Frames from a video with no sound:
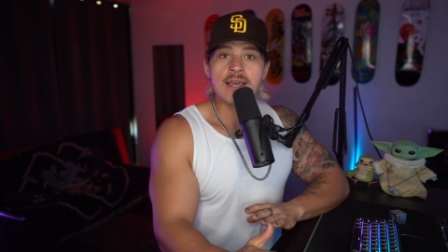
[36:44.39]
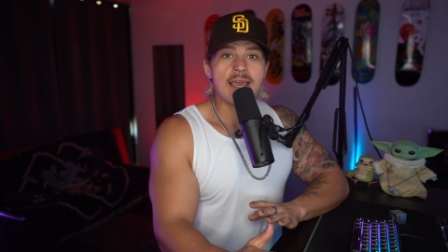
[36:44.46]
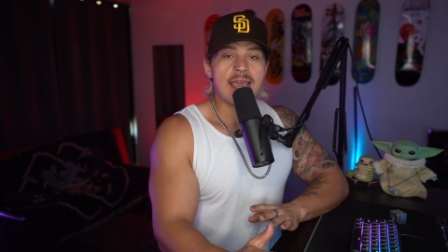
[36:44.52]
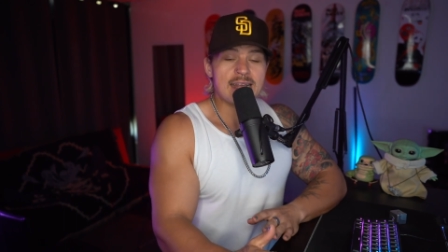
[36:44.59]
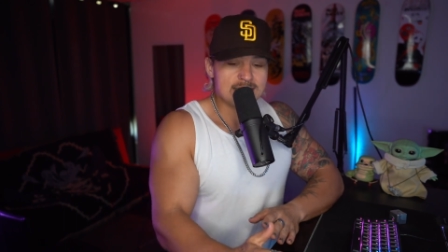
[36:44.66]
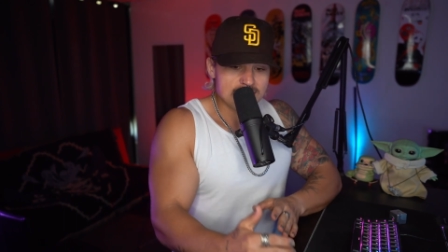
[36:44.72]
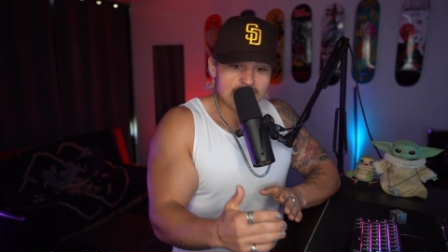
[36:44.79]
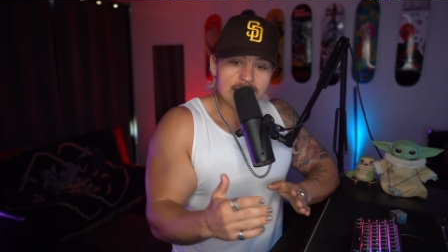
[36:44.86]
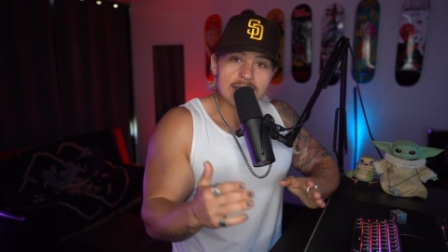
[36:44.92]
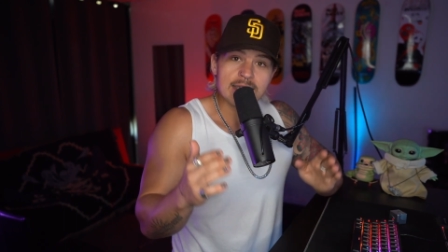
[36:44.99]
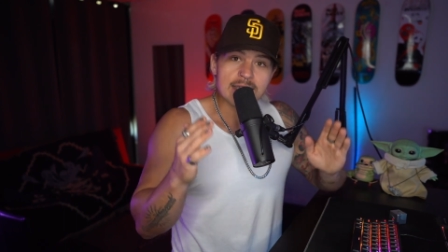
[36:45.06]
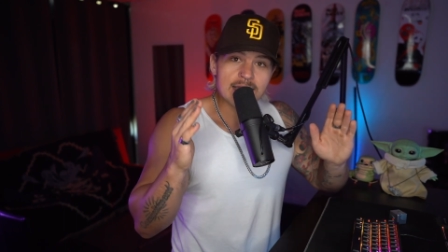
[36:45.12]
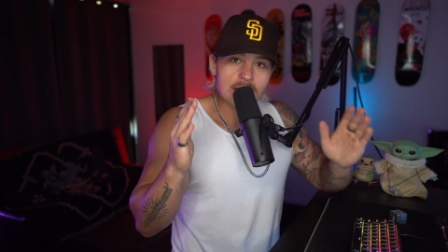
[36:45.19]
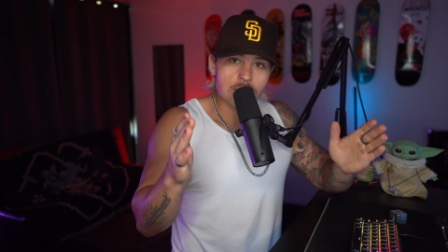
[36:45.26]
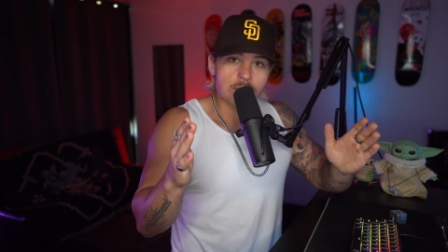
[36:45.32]
It's
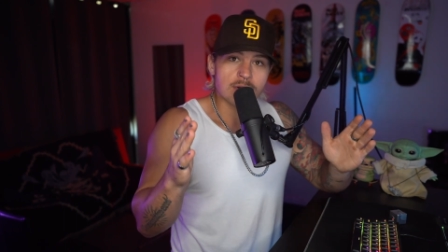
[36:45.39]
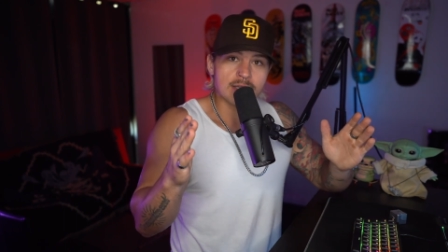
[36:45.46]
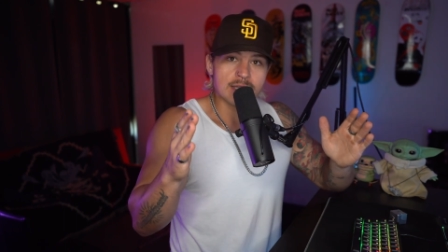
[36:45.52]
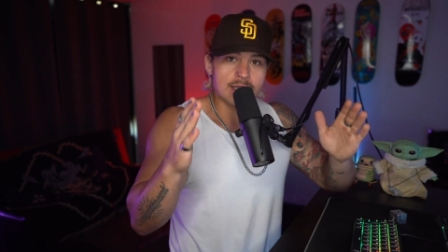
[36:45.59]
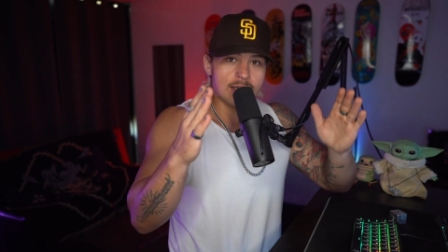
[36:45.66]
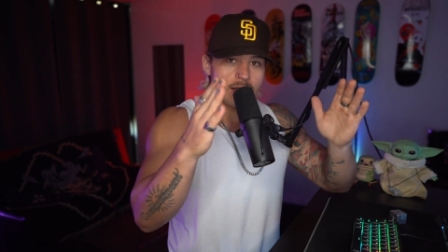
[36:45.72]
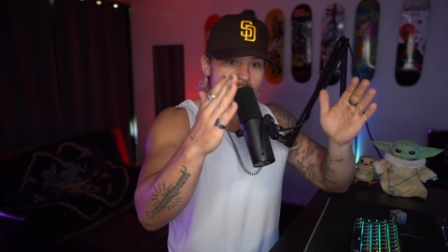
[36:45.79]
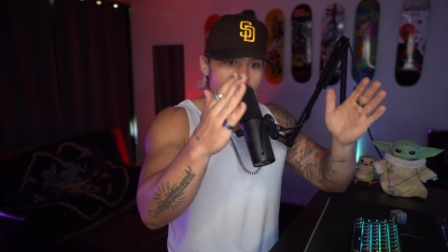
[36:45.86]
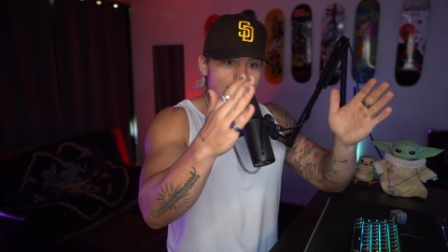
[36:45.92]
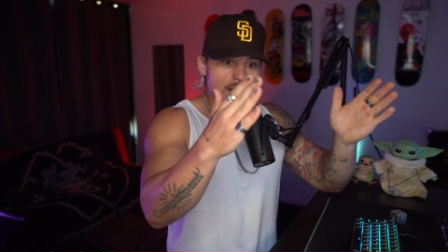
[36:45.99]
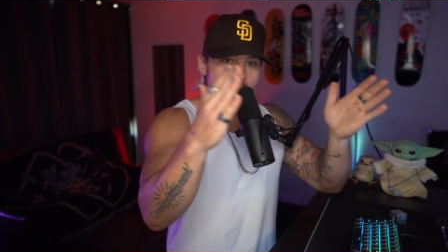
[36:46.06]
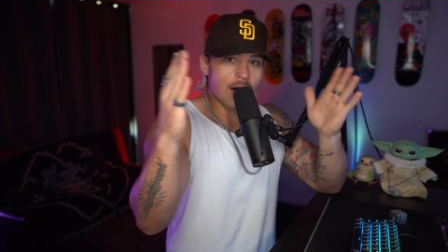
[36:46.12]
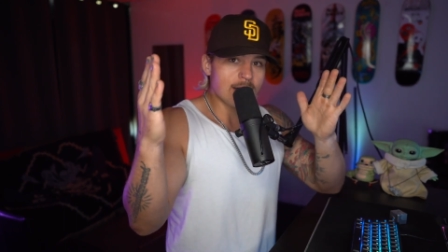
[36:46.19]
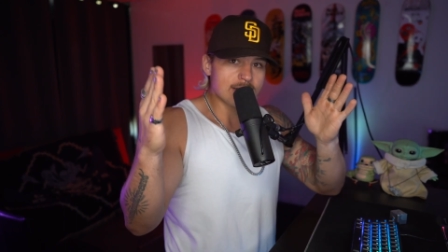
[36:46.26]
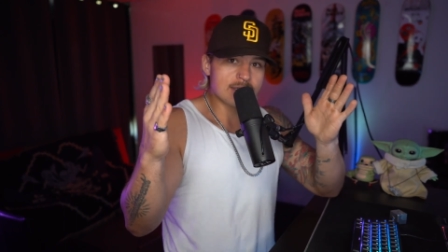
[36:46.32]
literally
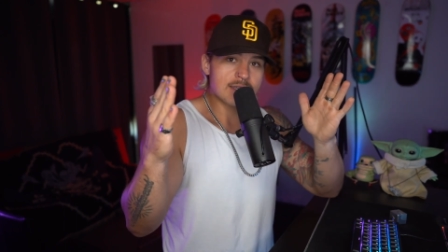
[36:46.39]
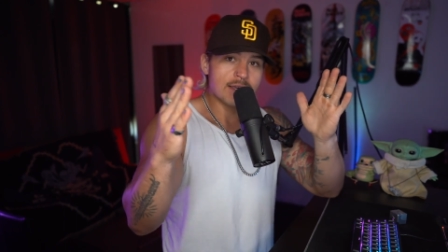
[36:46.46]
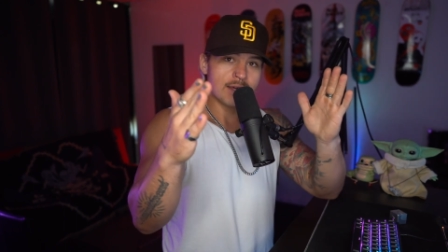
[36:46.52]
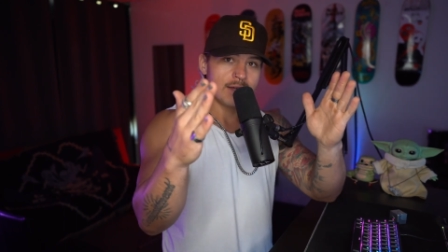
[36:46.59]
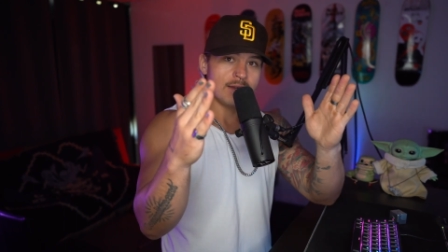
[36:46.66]
cut